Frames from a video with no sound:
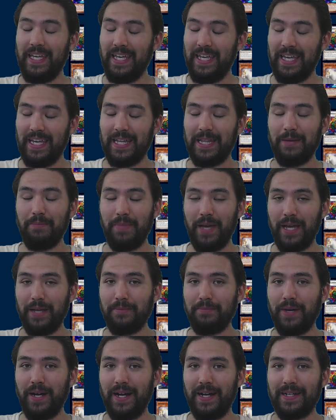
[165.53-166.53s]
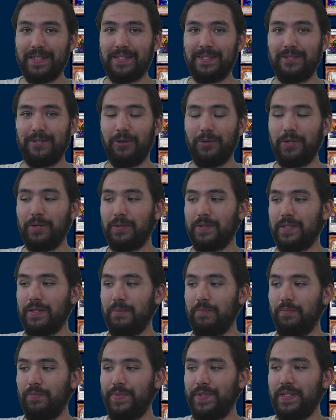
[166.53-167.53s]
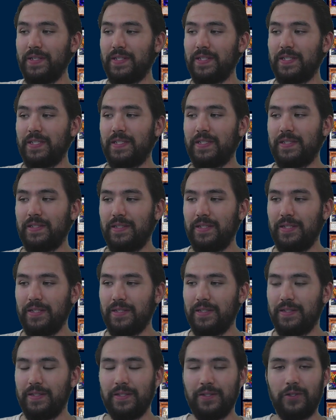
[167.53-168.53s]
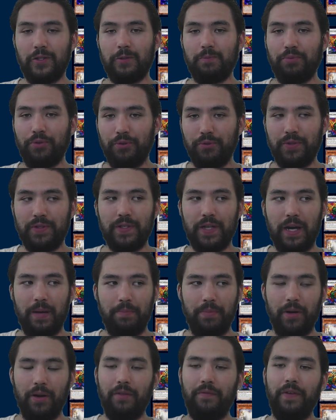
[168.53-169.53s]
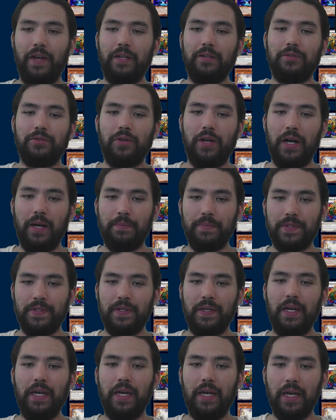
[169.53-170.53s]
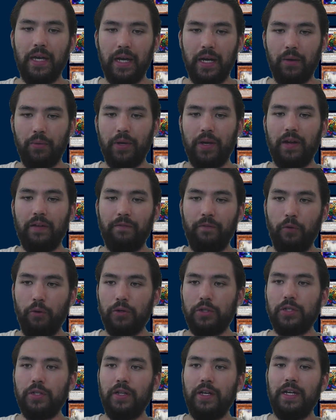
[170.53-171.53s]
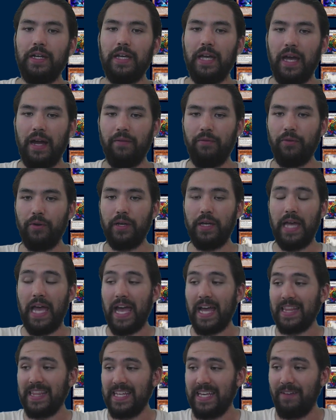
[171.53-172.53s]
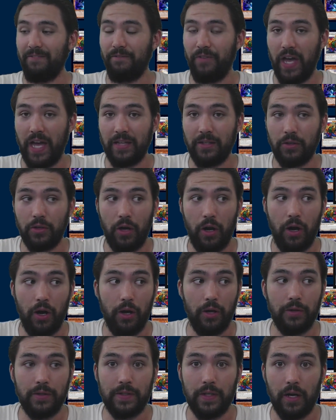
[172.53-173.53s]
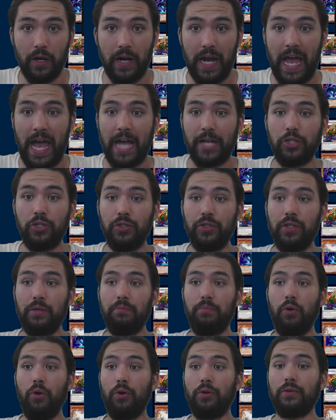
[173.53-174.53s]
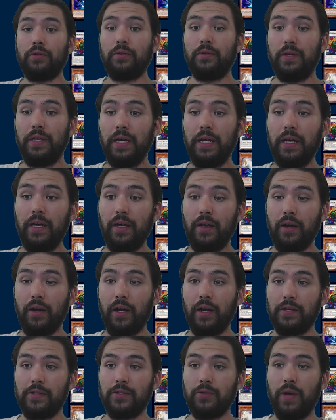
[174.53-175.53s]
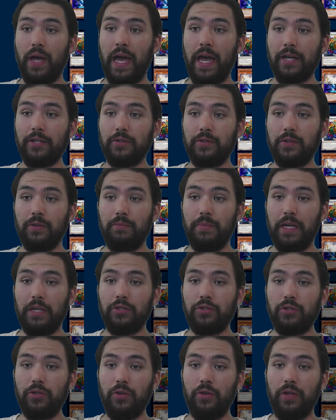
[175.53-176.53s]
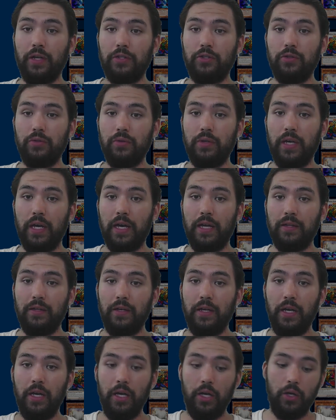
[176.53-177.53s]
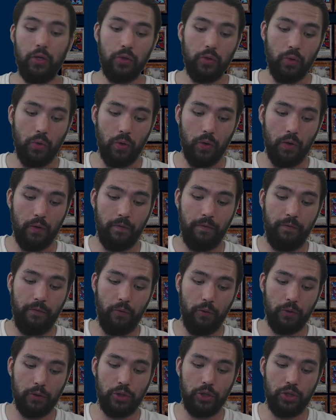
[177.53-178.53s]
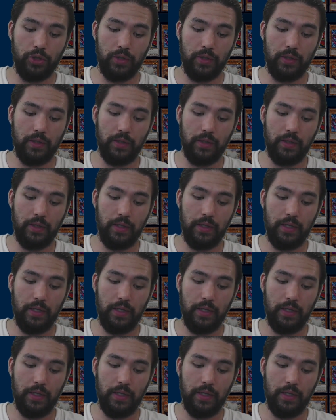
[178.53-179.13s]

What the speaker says: in the main box. So to spruce up our event drops, we're getting Fortune Lady Every, and the event cards are actually important. All right, so make sure that you get your Fortune